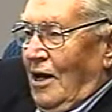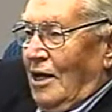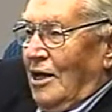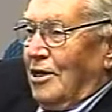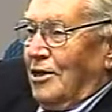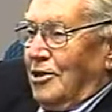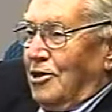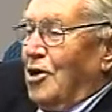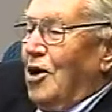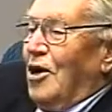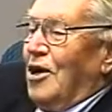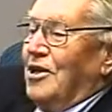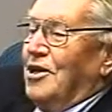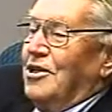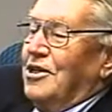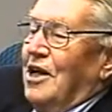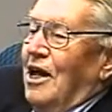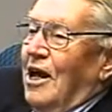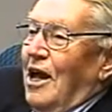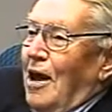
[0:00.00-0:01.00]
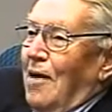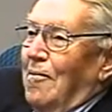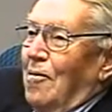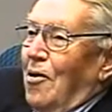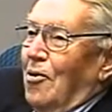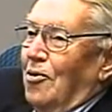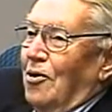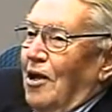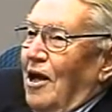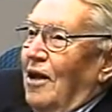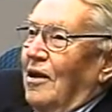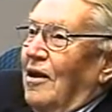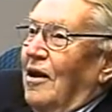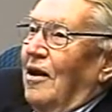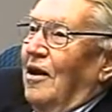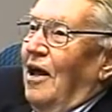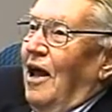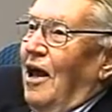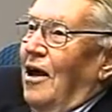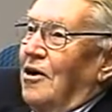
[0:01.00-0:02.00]
I started to say I bought that
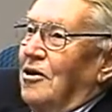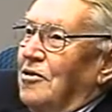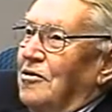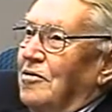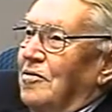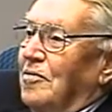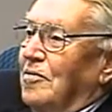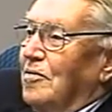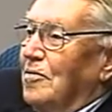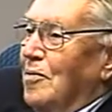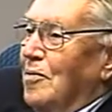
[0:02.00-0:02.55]
house